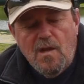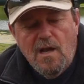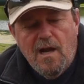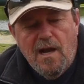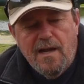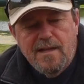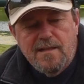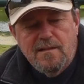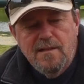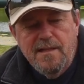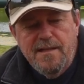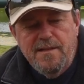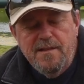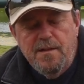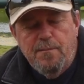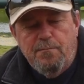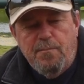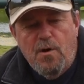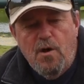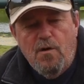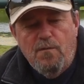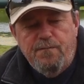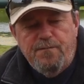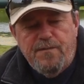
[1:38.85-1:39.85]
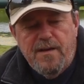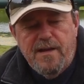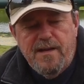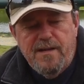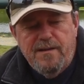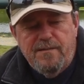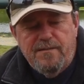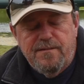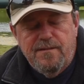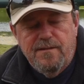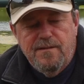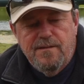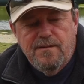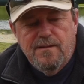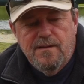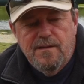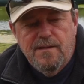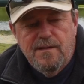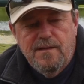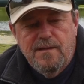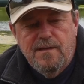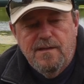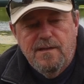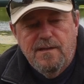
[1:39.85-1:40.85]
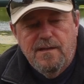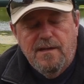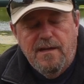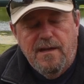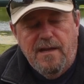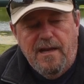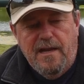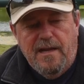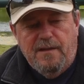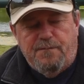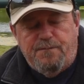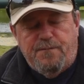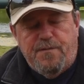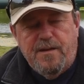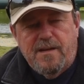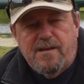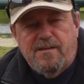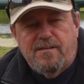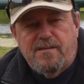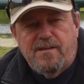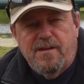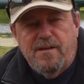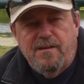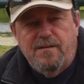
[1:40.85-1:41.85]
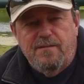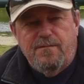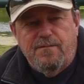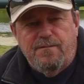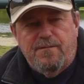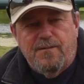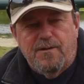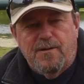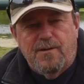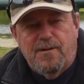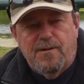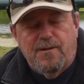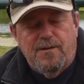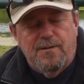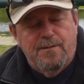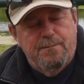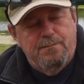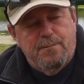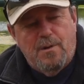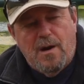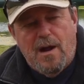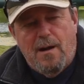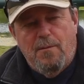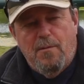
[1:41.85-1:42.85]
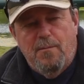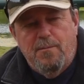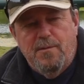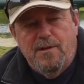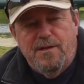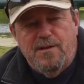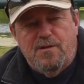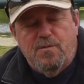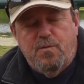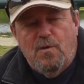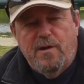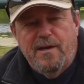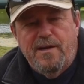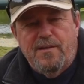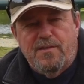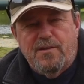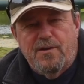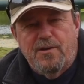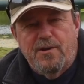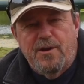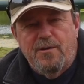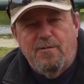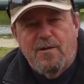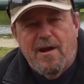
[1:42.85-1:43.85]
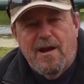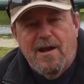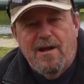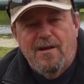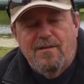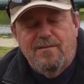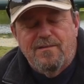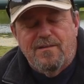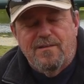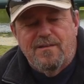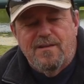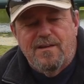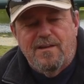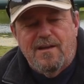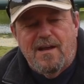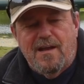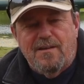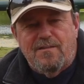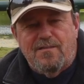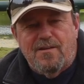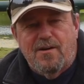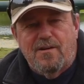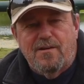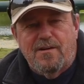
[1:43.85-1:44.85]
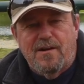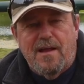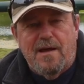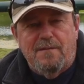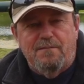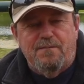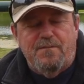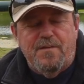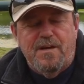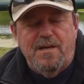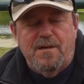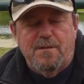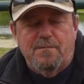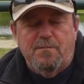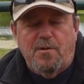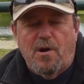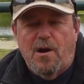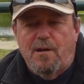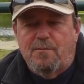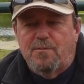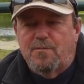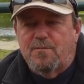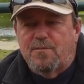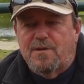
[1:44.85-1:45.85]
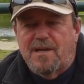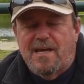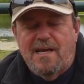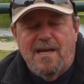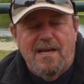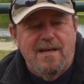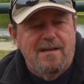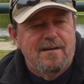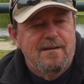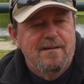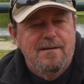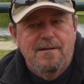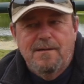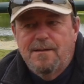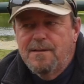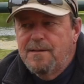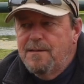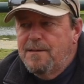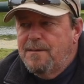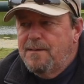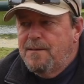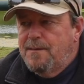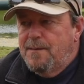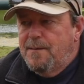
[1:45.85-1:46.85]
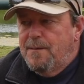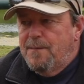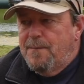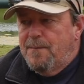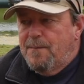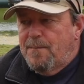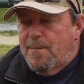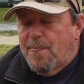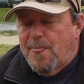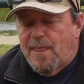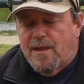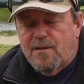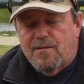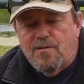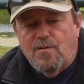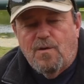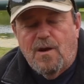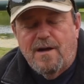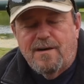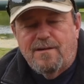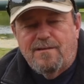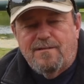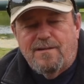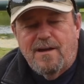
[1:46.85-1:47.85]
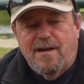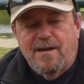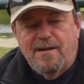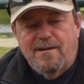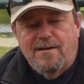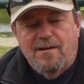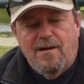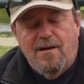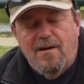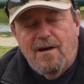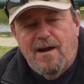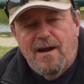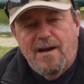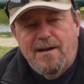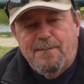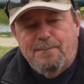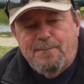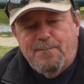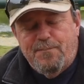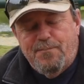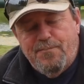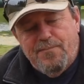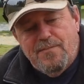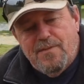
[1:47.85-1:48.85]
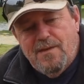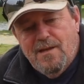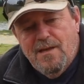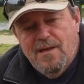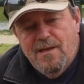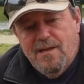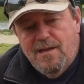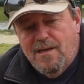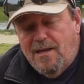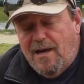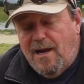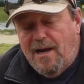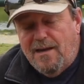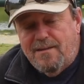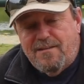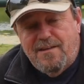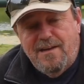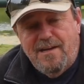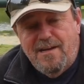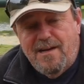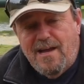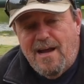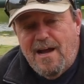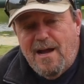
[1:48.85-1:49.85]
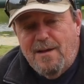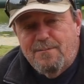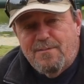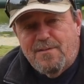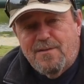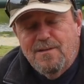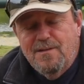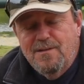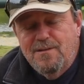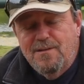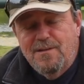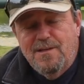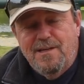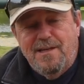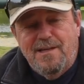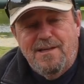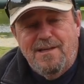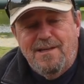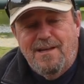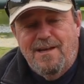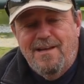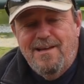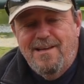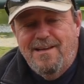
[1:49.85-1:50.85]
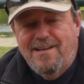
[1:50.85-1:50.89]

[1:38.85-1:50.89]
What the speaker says: I cleaned the bolt face. It fixed it for probably 20-30 rounds, and then I started having feeding problems again. So I decided, all right, I seen absolutely